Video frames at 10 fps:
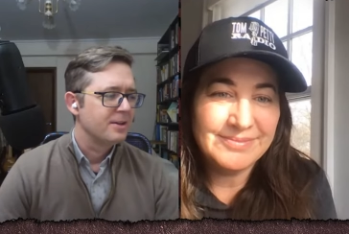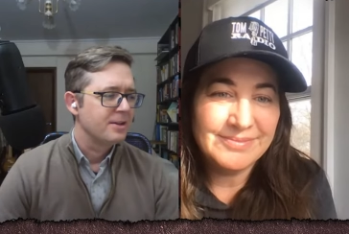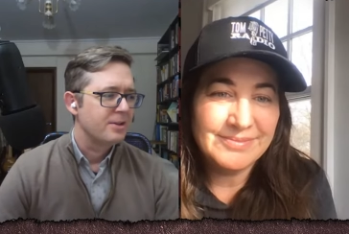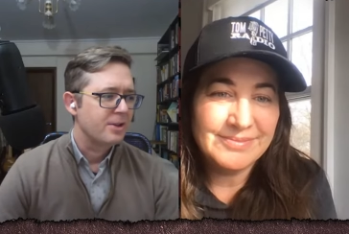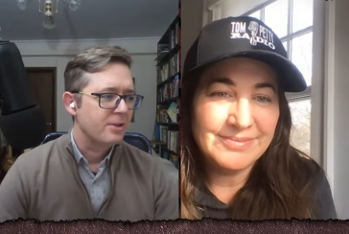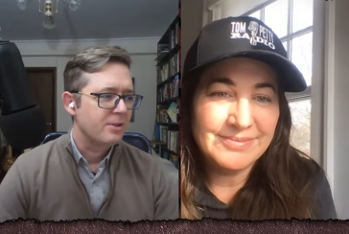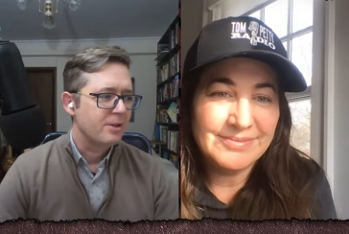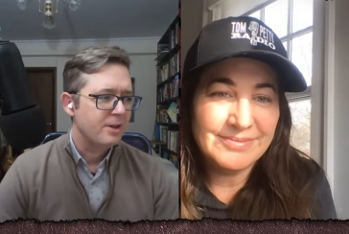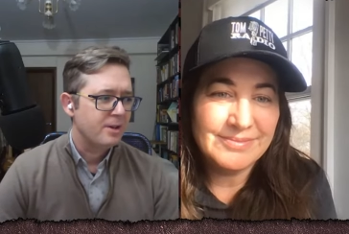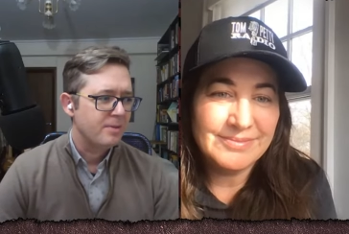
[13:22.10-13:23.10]

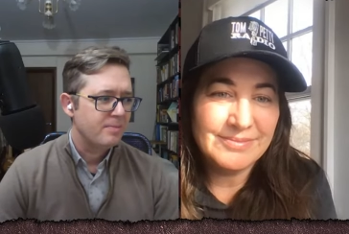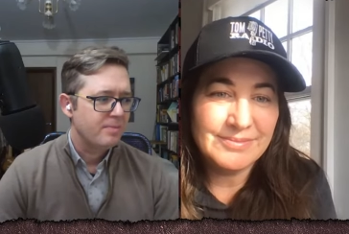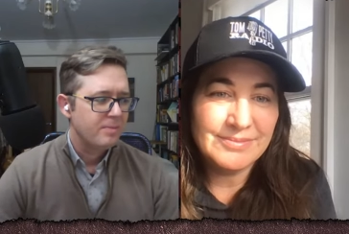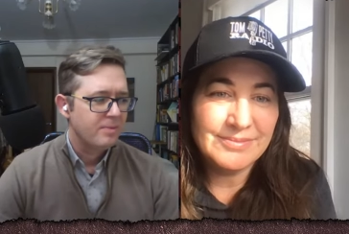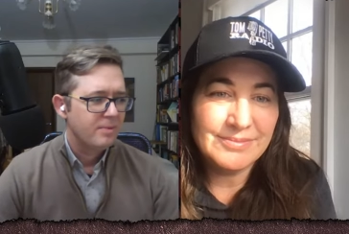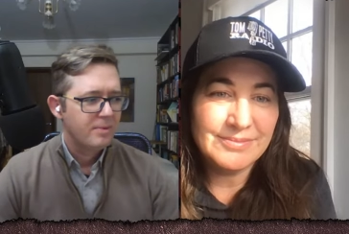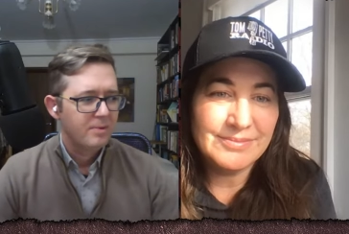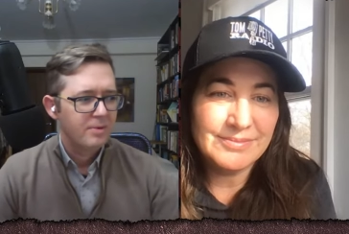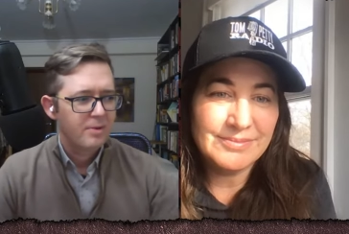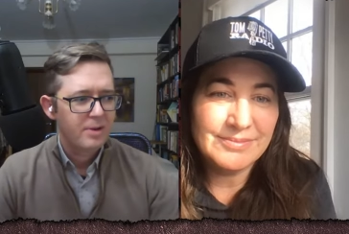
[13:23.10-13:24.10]
Speaker 1: the,
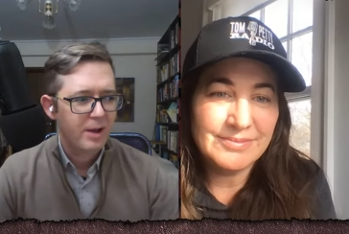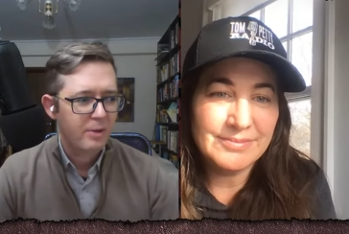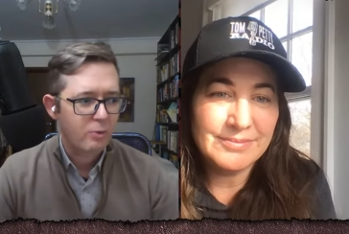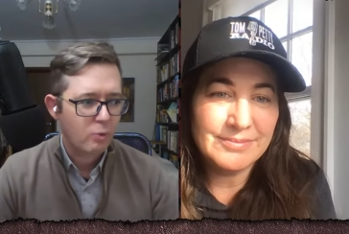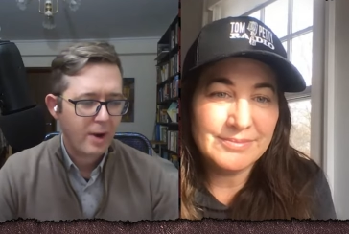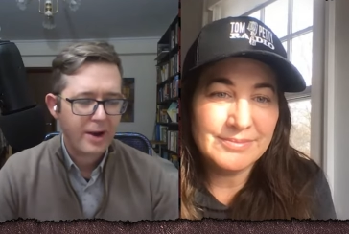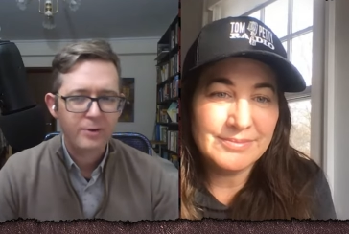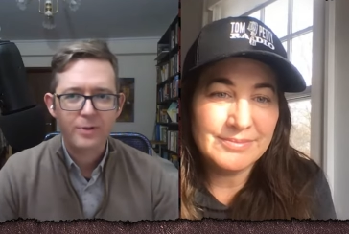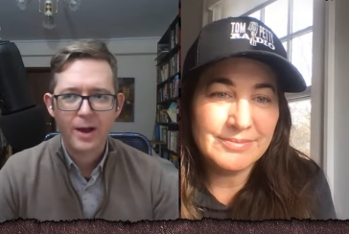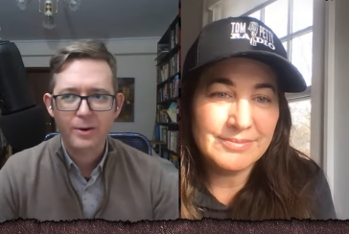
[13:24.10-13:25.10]
now
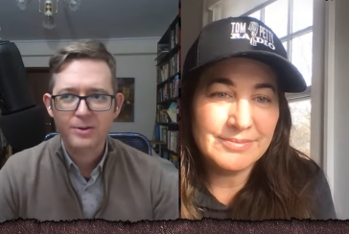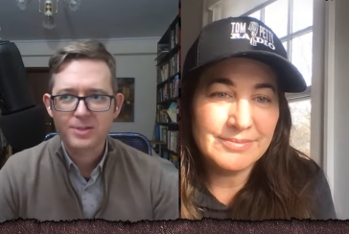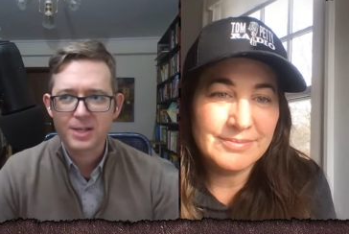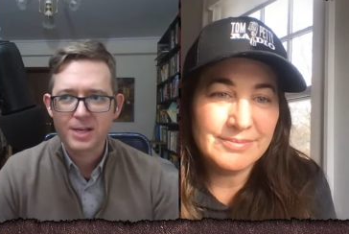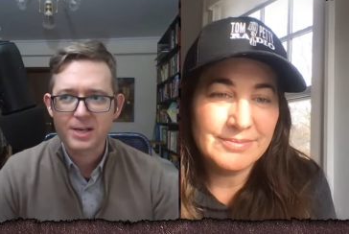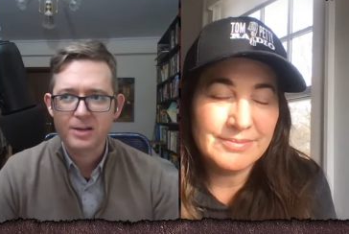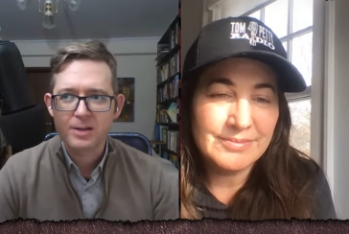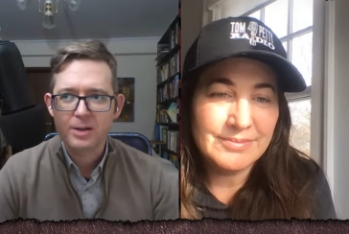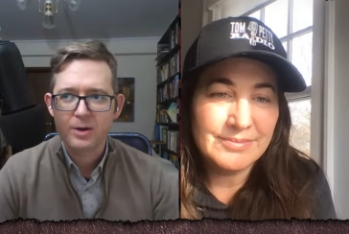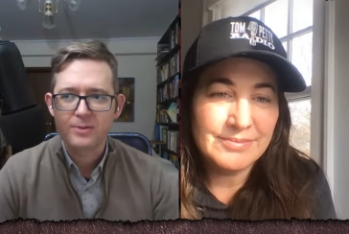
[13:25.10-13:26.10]
wildflowers tea,
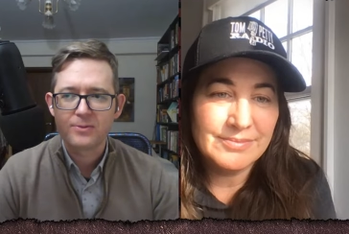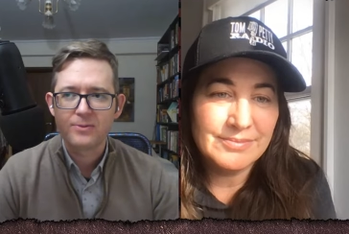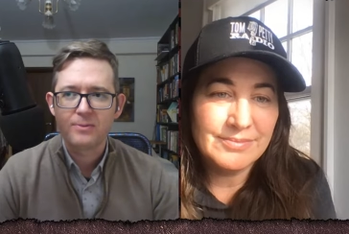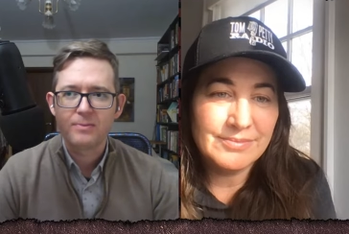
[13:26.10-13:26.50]
you know, it's